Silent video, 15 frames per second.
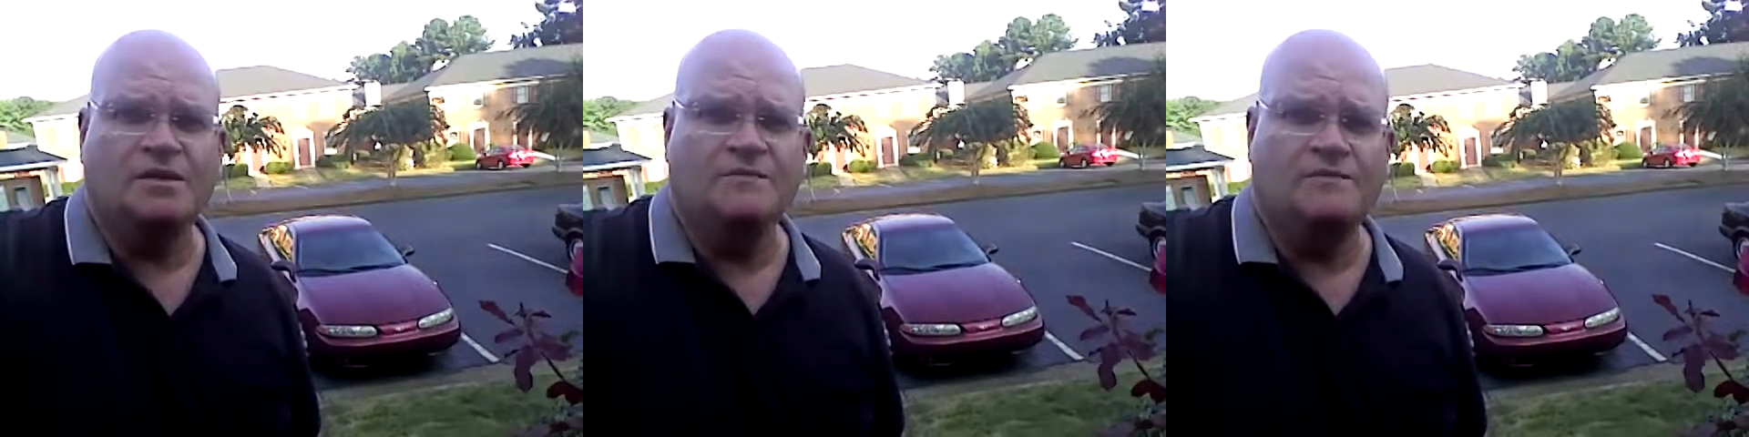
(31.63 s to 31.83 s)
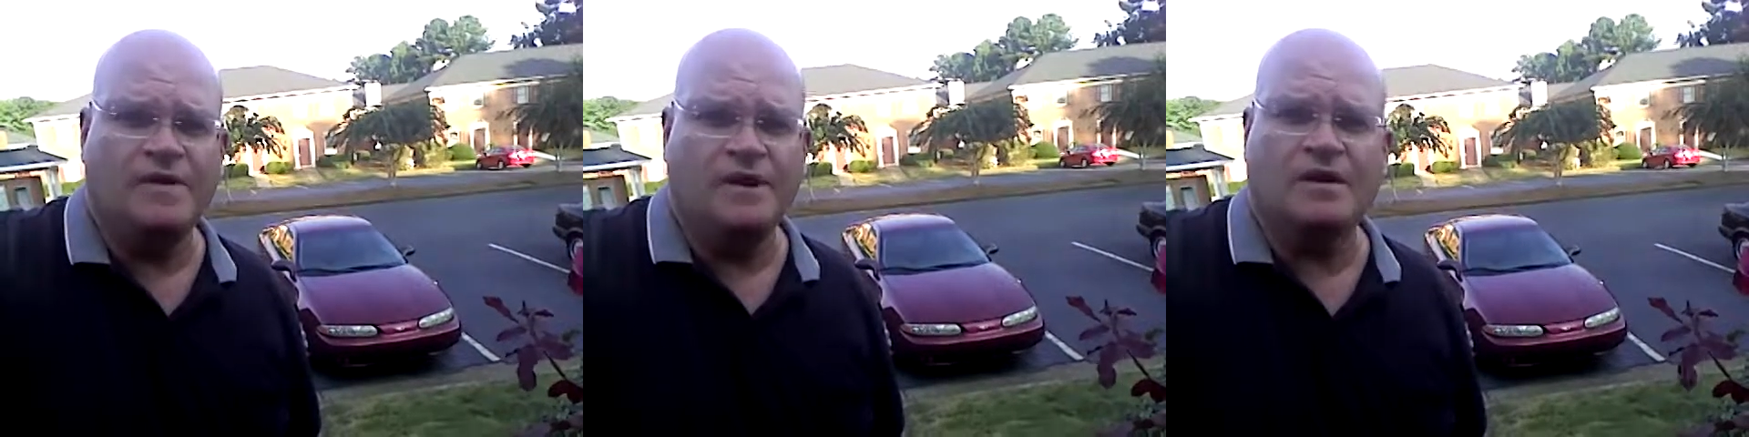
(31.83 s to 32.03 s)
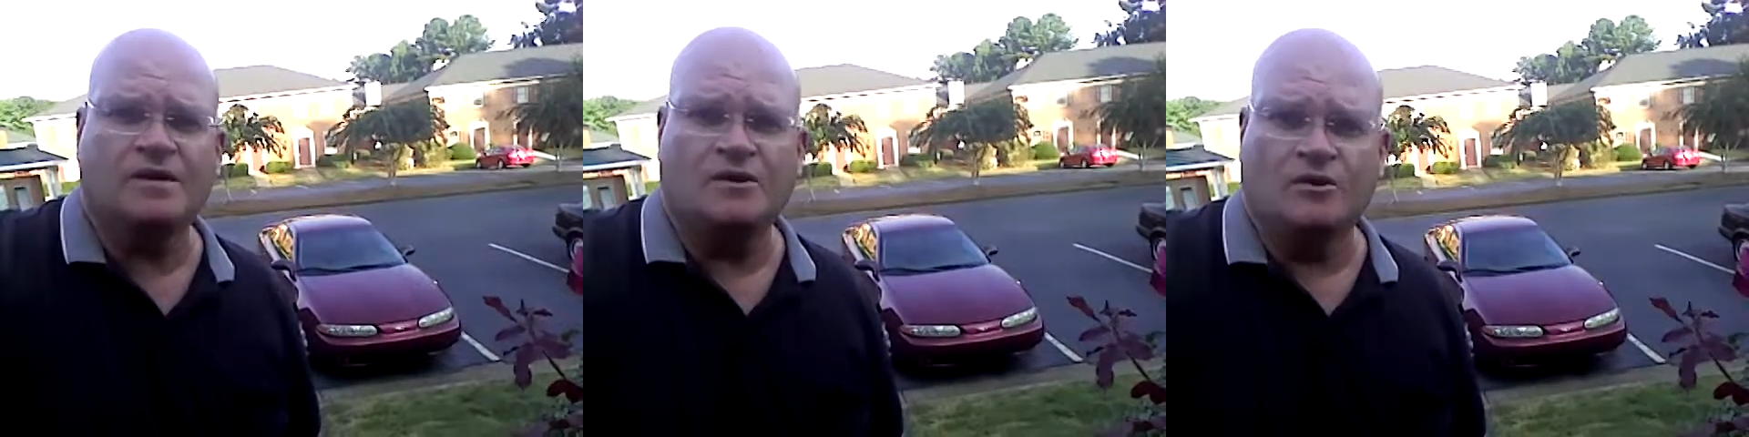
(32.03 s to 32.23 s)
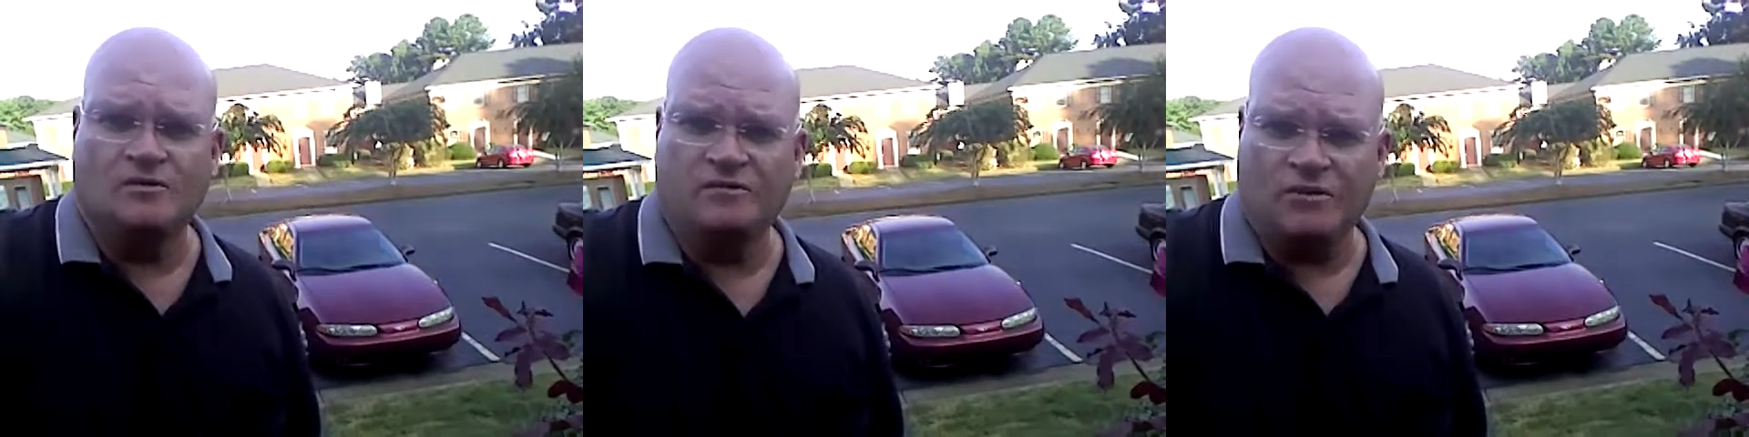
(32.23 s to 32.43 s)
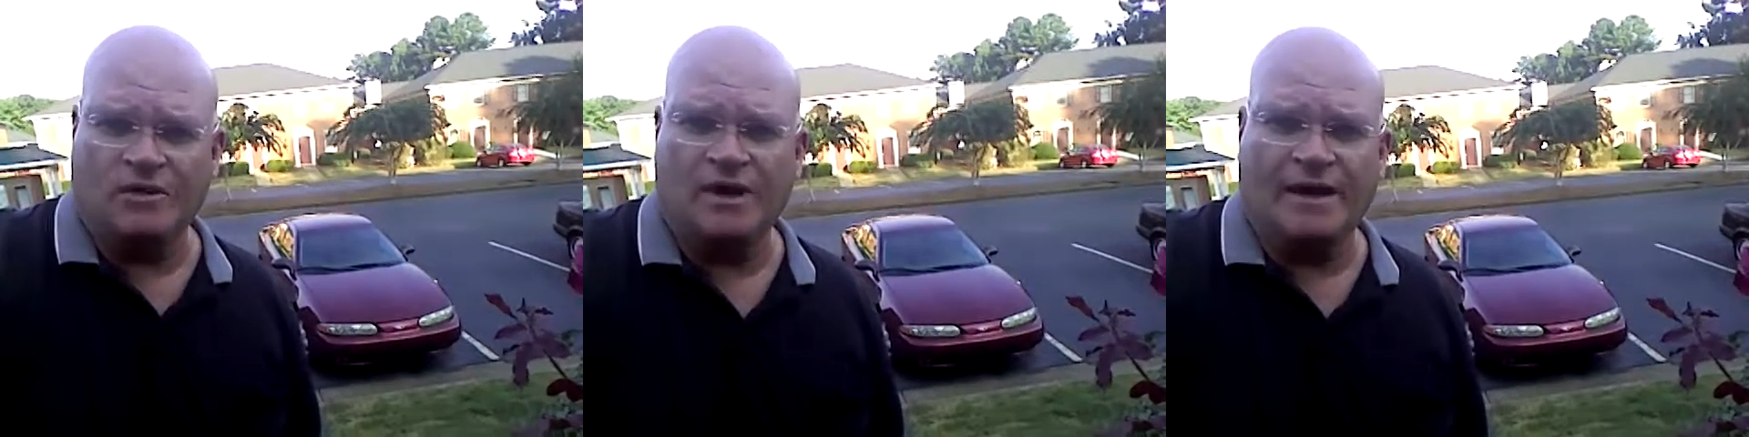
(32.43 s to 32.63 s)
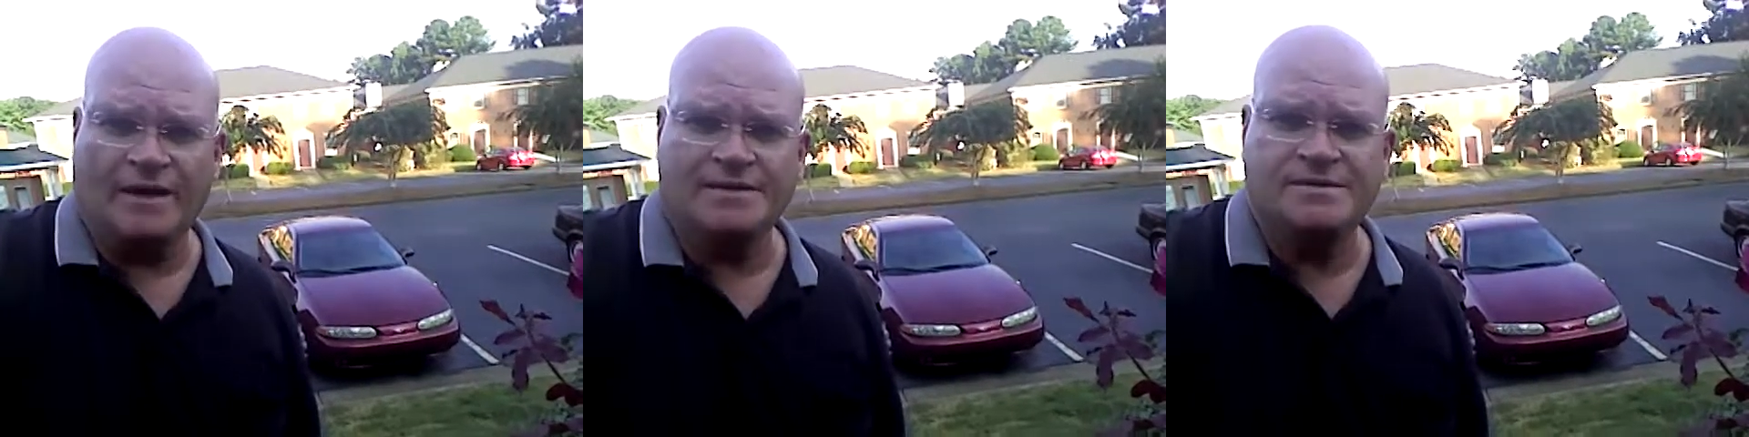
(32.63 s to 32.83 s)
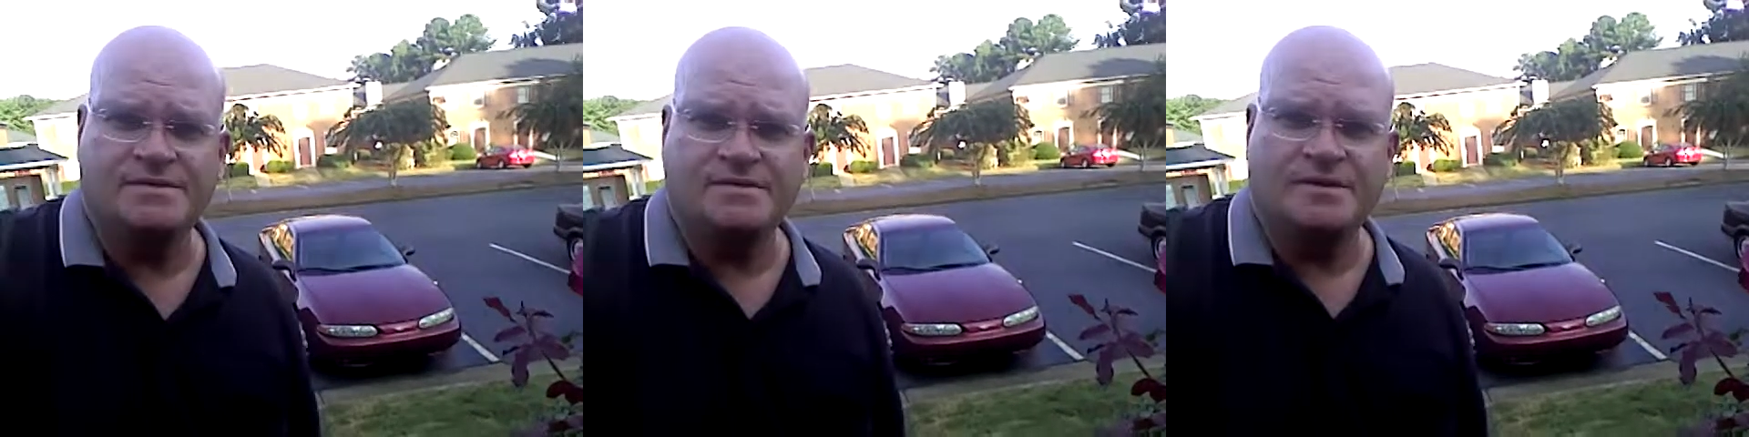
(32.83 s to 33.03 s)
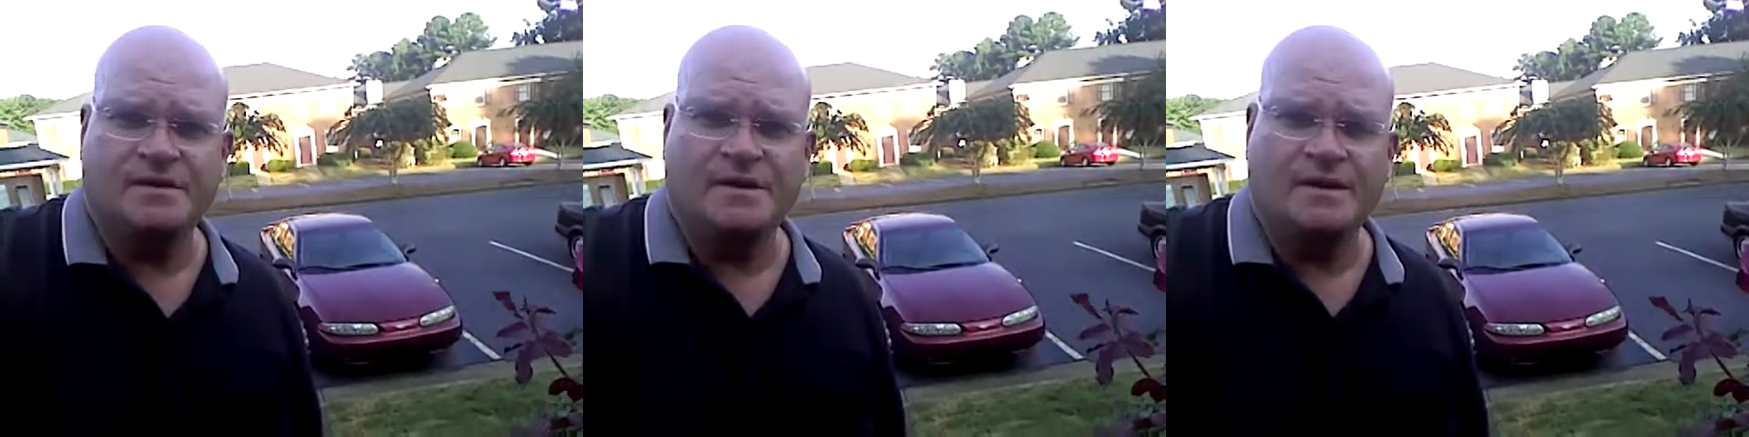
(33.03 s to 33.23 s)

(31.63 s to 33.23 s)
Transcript: vehicle for us.